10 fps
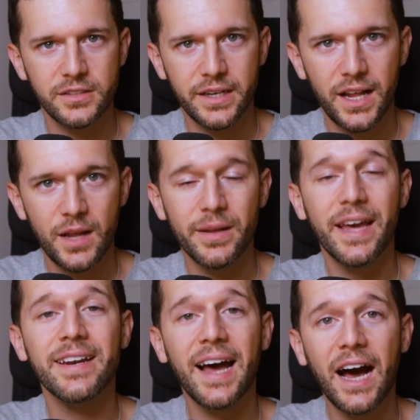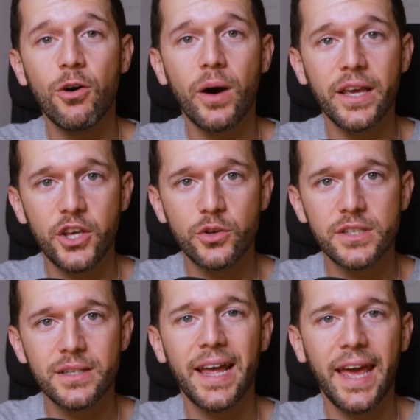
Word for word: to set it up and how I use it